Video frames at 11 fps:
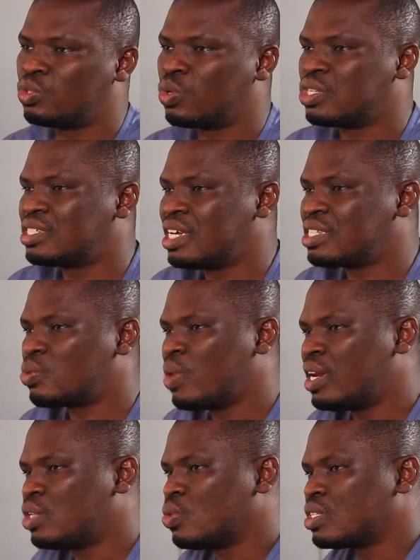It was just
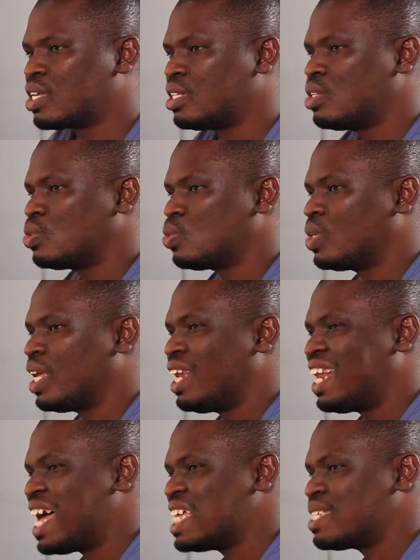when it was getting to the
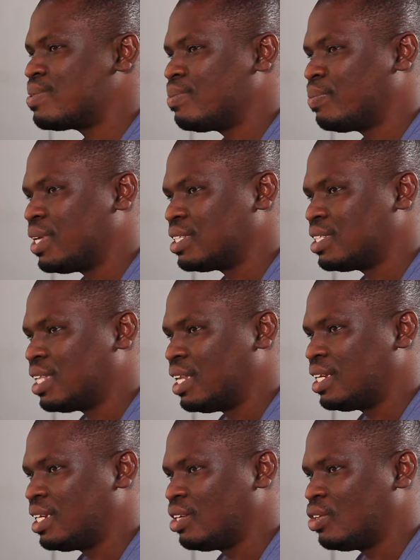last bit,
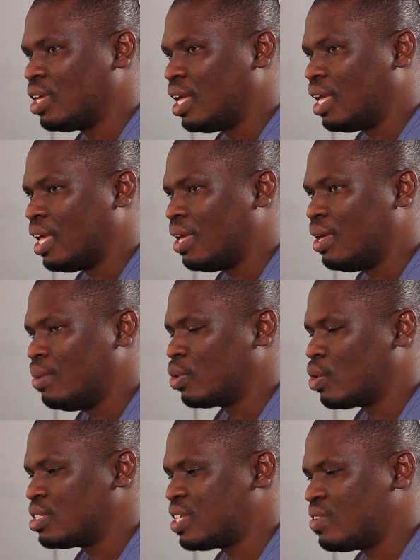
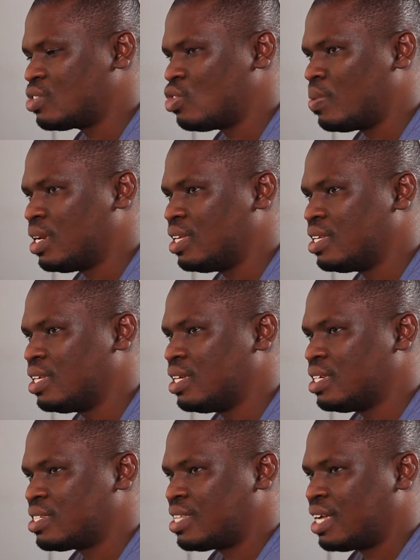because service normally
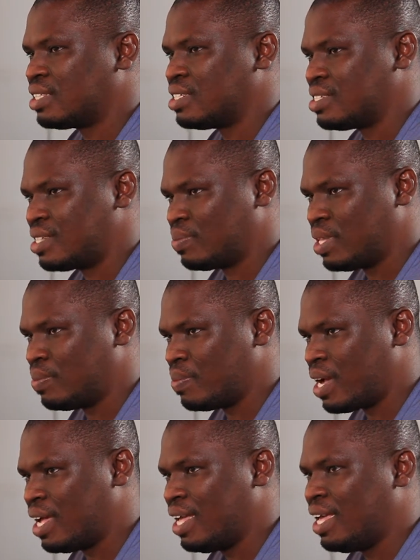starts in
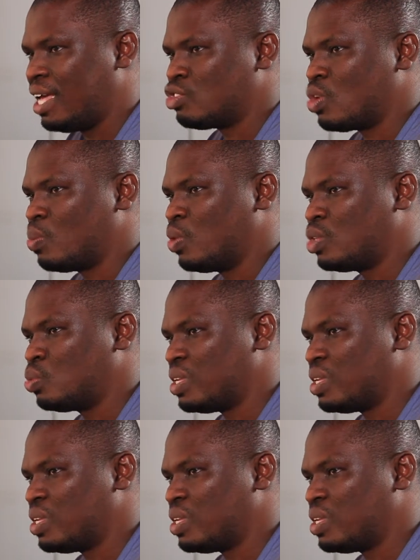September, somewhere